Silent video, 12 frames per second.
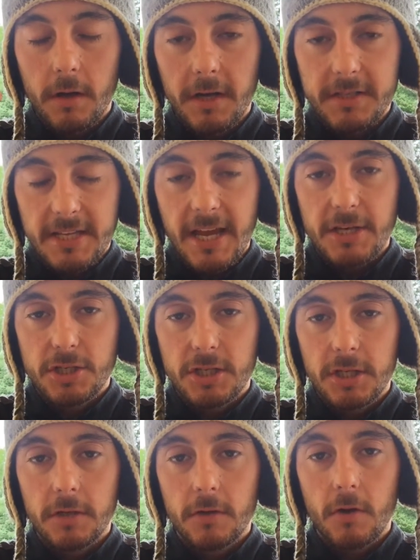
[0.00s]

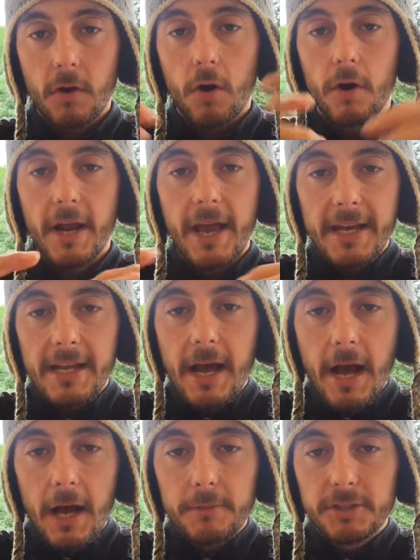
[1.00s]
attention on any
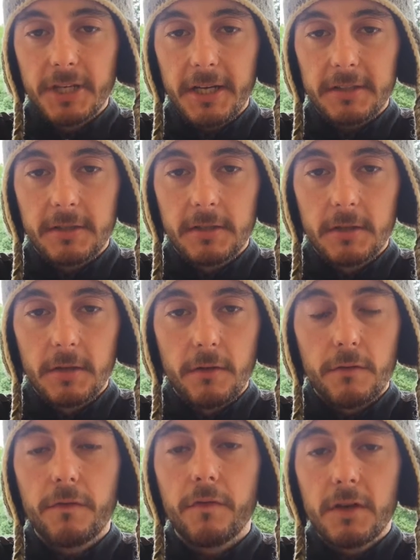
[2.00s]
object
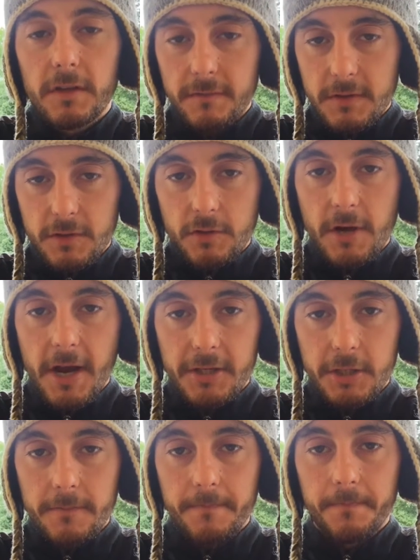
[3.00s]
free of
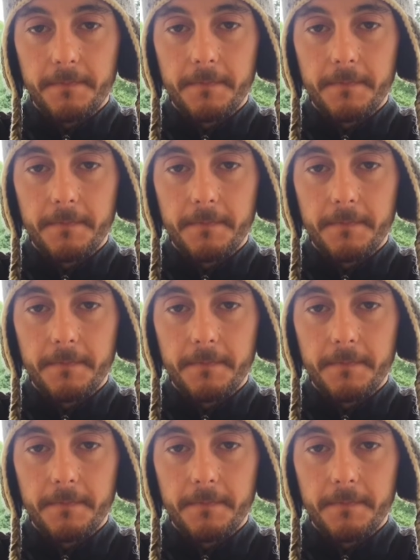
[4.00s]
distraction.